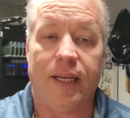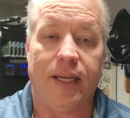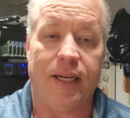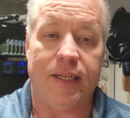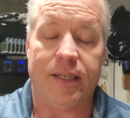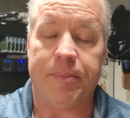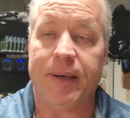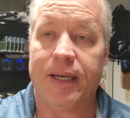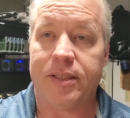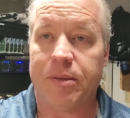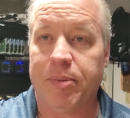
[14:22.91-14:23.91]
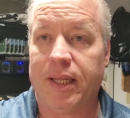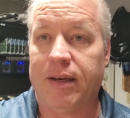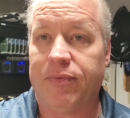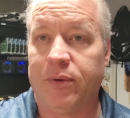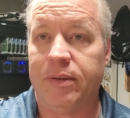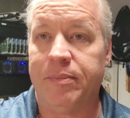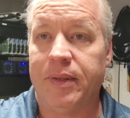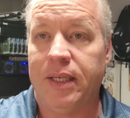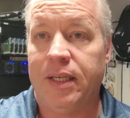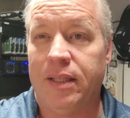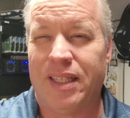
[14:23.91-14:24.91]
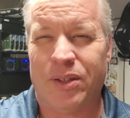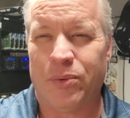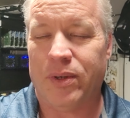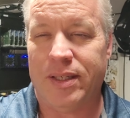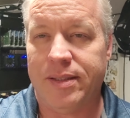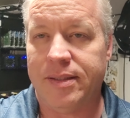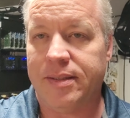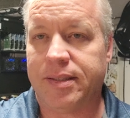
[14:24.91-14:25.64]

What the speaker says: and an Apache platform that runs,